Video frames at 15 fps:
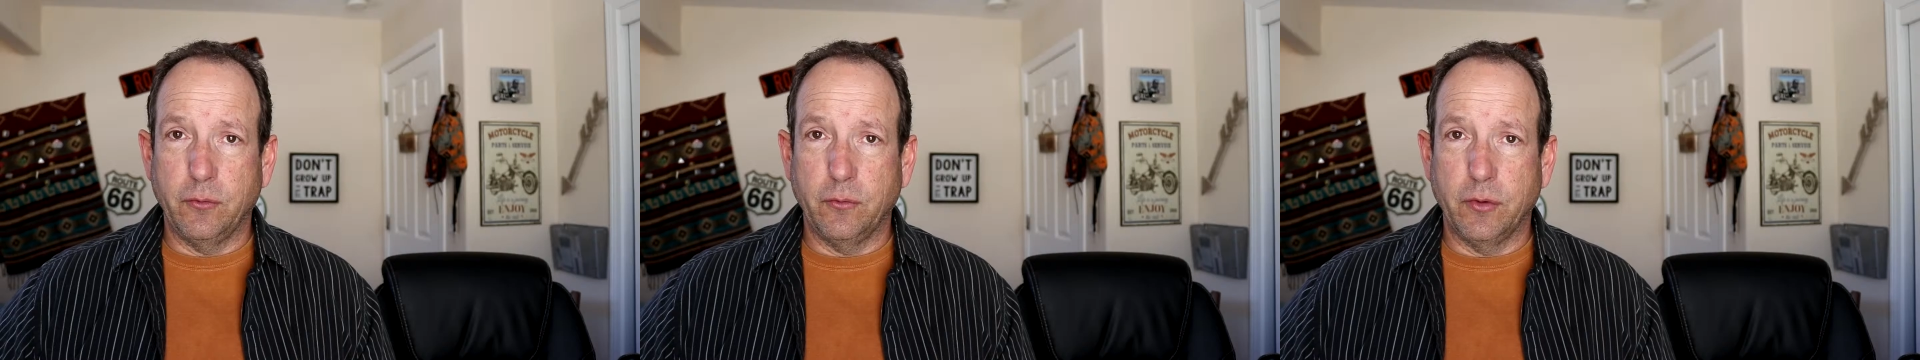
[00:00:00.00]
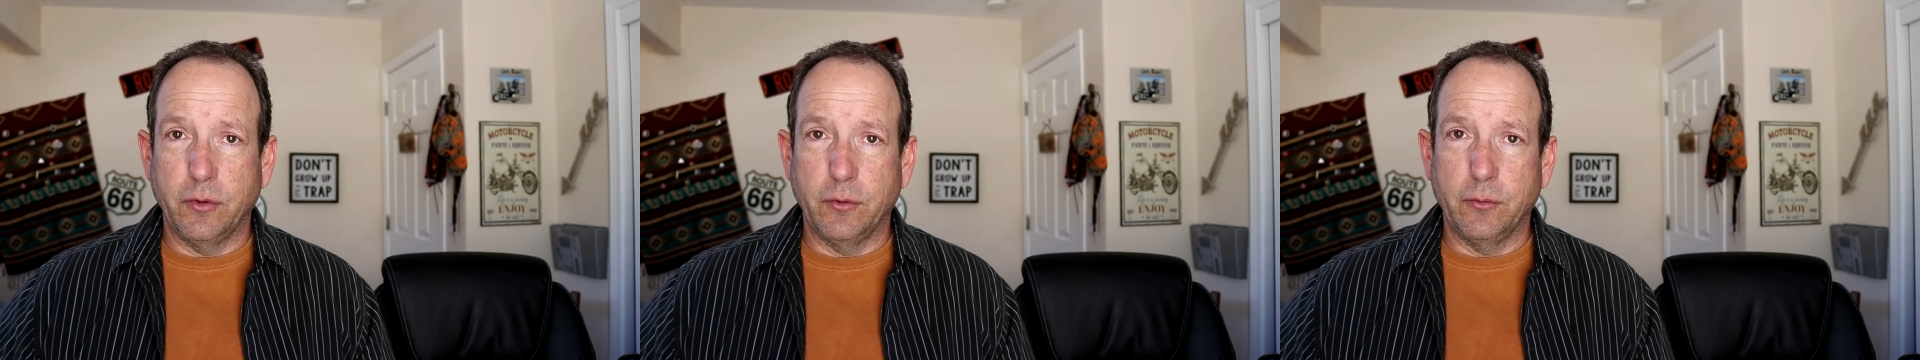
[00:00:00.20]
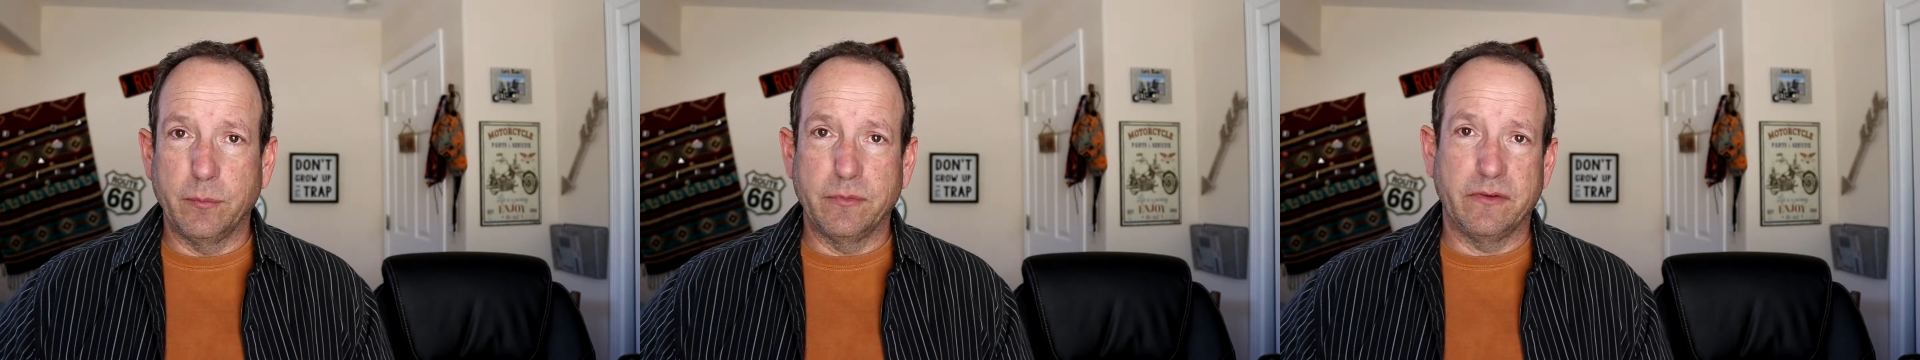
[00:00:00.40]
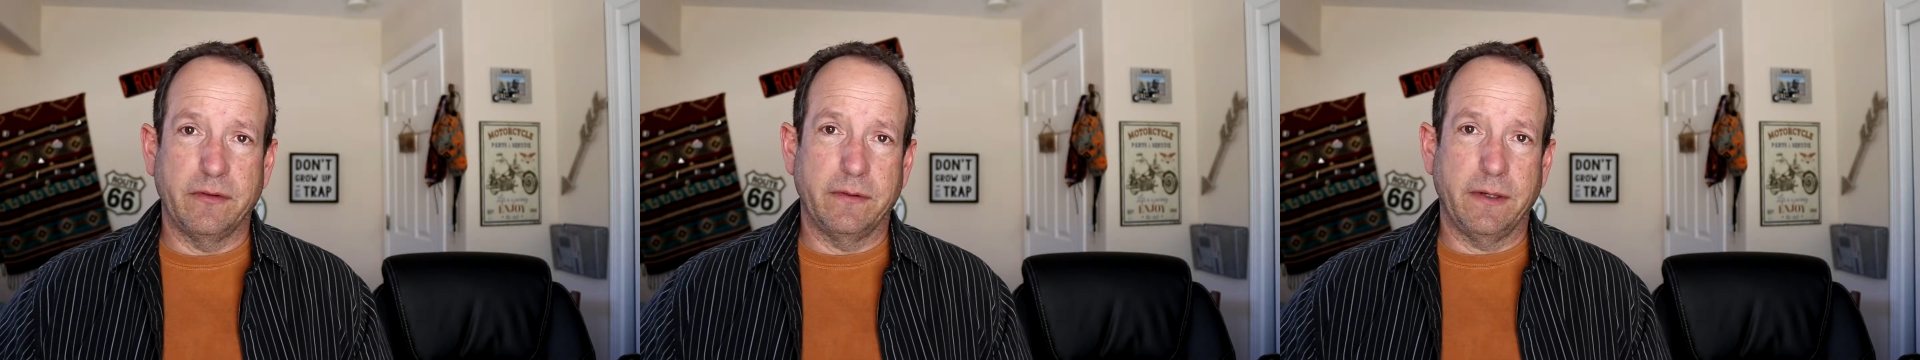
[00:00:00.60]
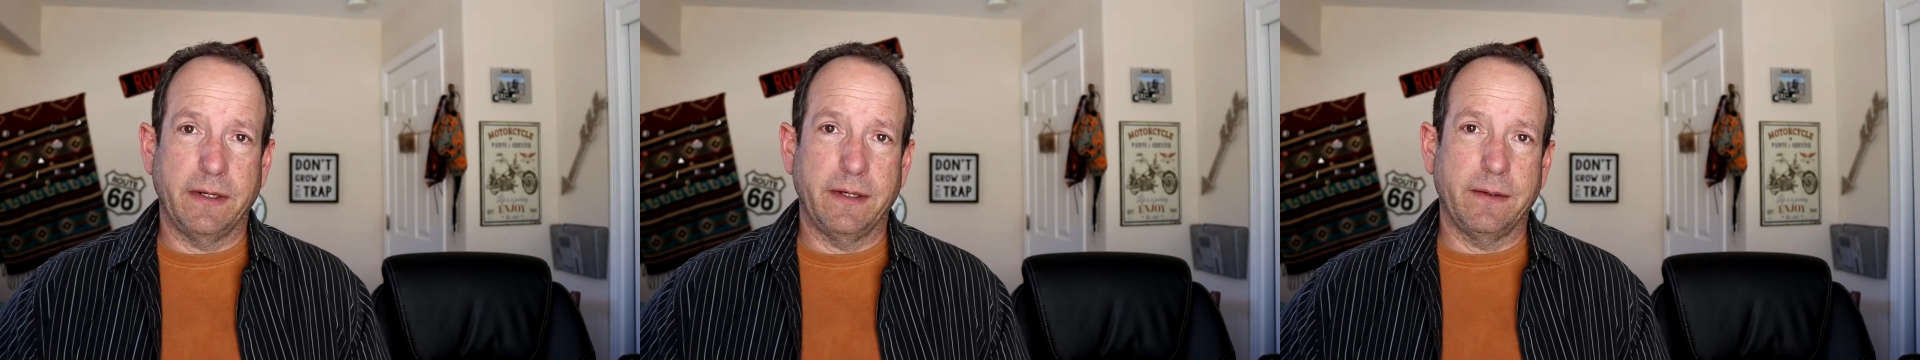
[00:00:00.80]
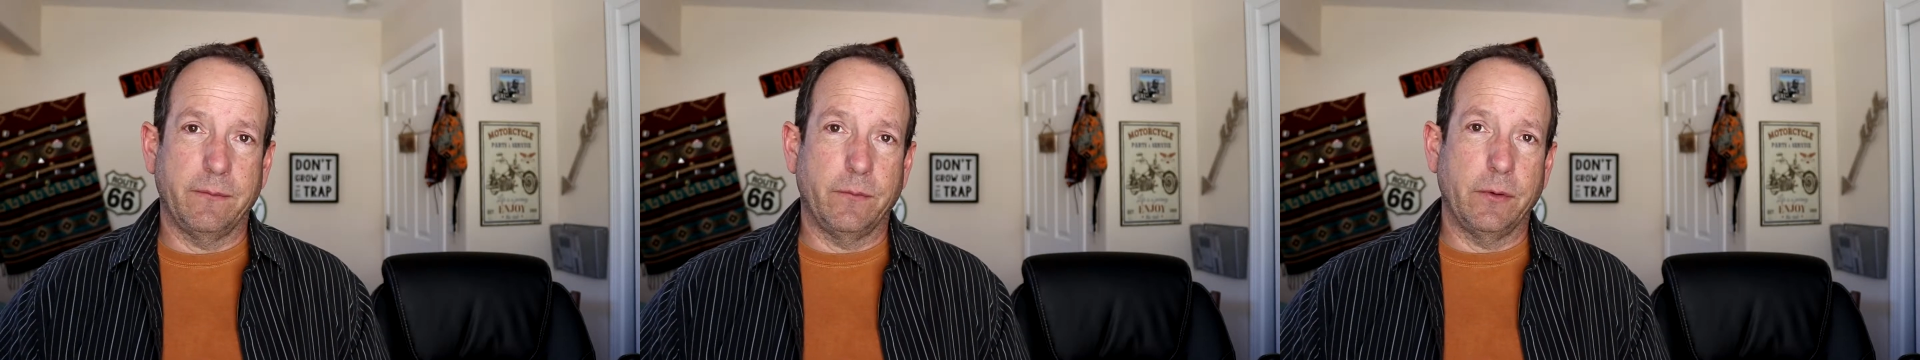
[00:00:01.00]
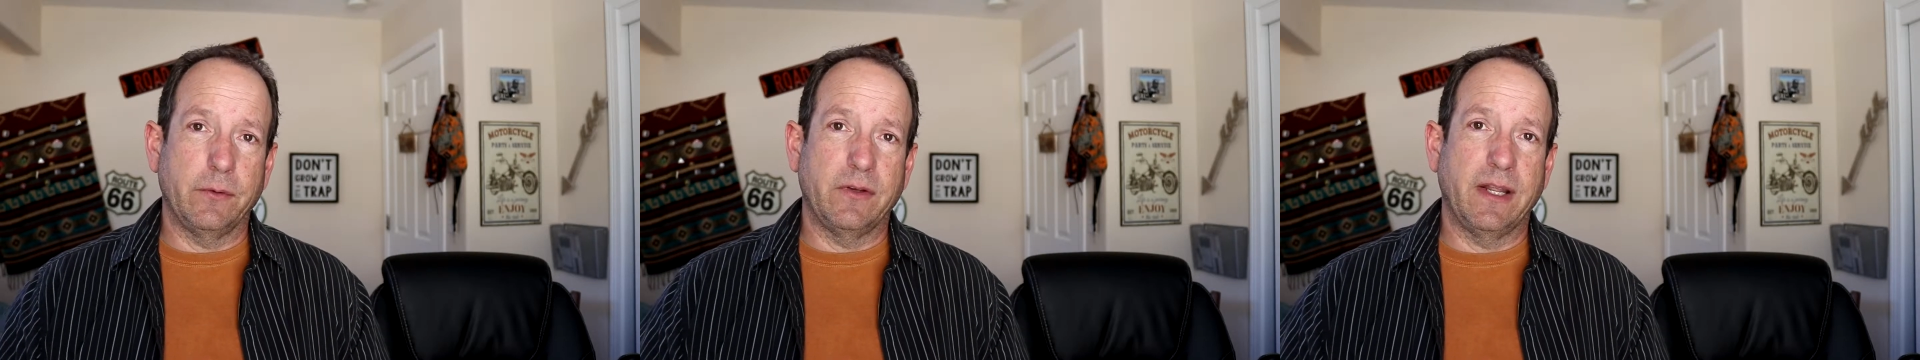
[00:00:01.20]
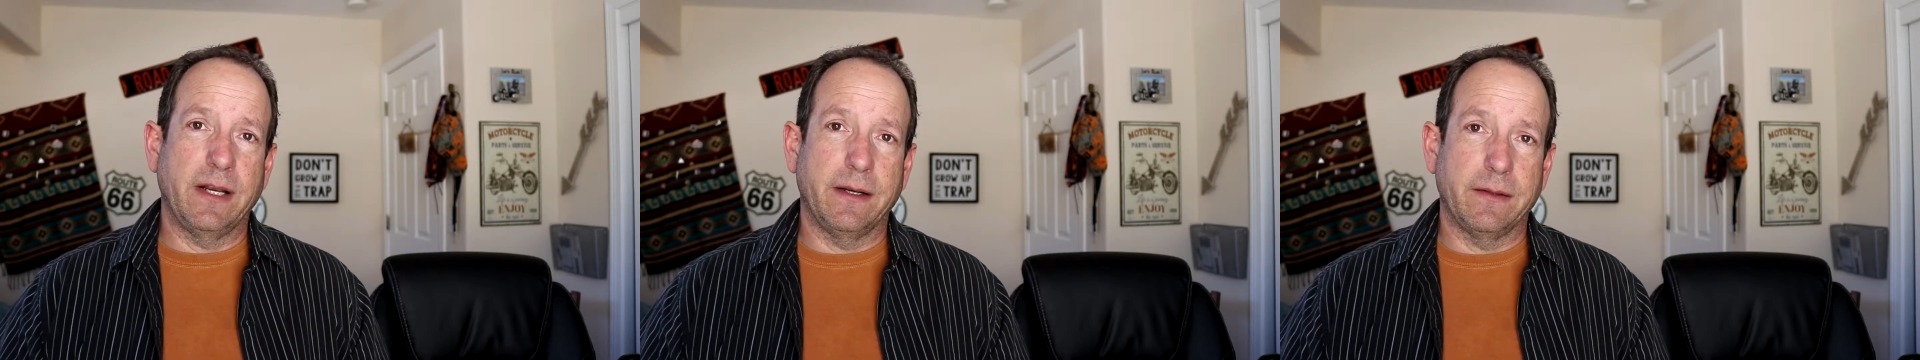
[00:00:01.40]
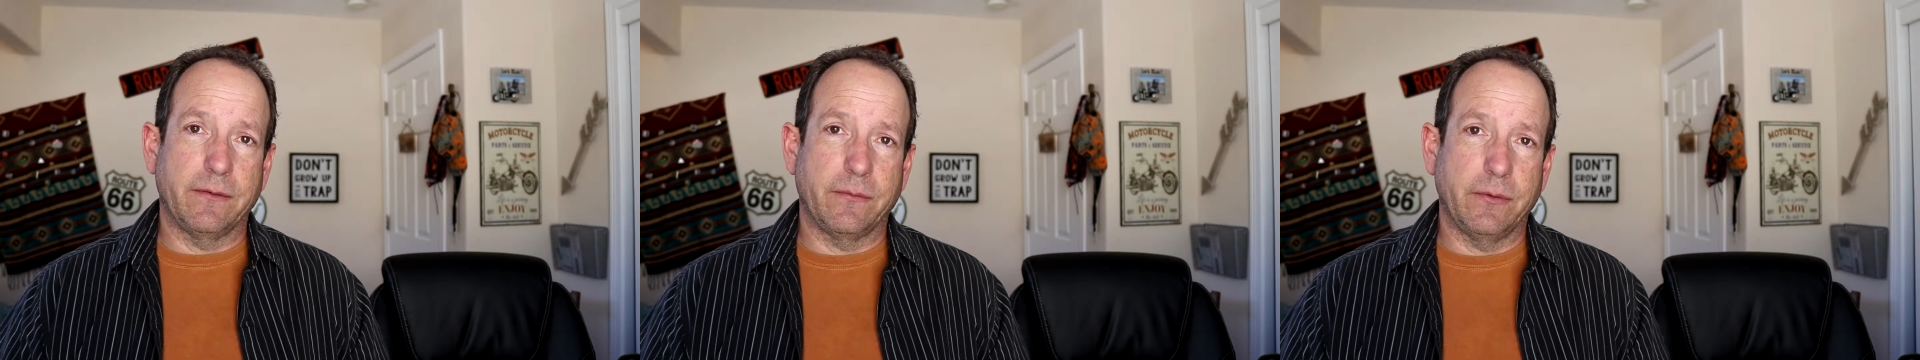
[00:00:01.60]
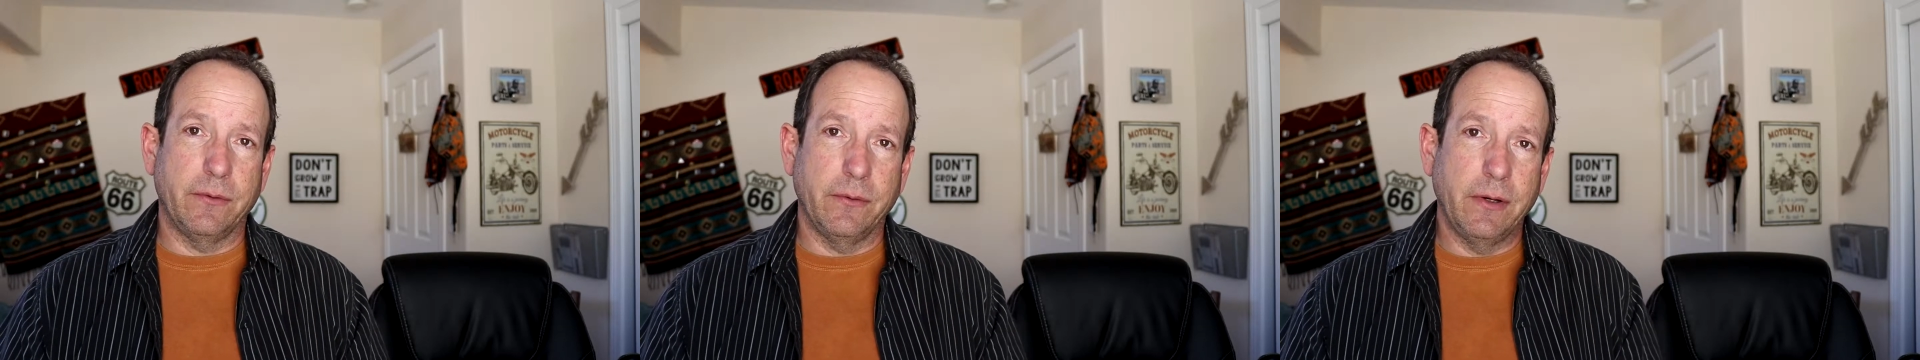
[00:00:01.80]
rooms and rotate it
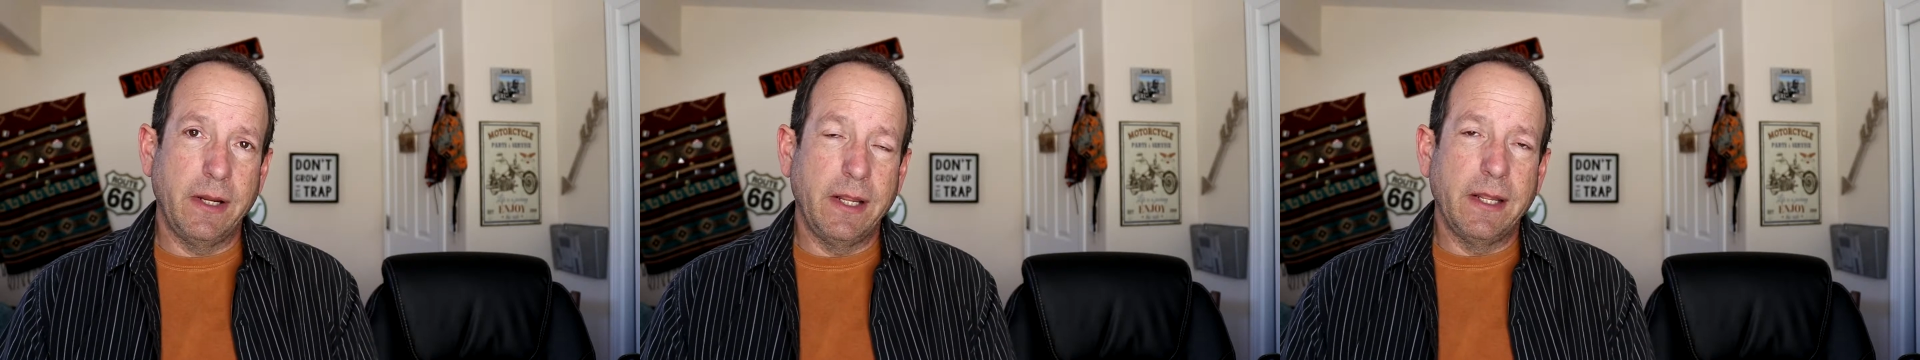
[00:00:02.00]
through.